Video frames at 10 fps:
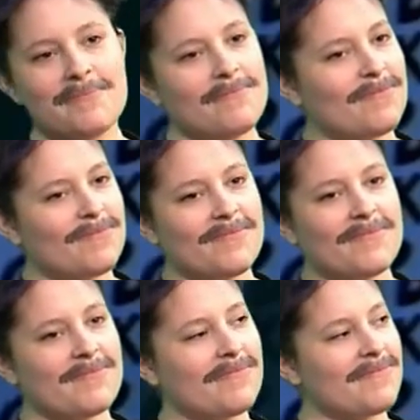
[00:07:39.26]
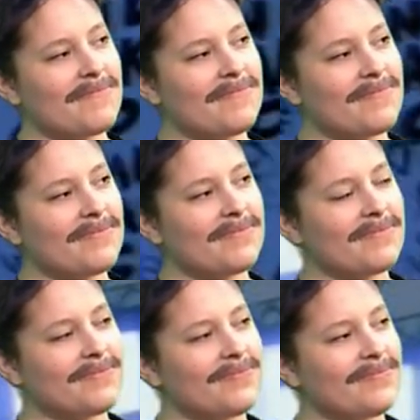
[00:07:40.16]

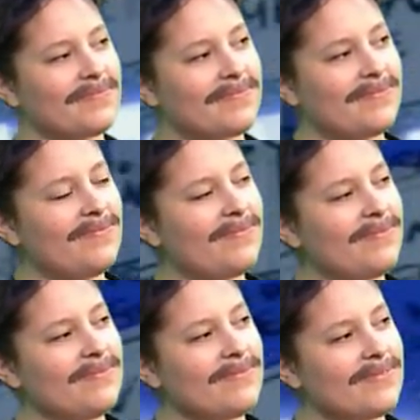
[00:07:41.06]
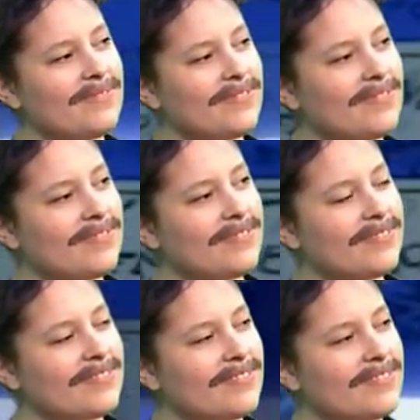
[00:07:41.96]
The person shown says nothing.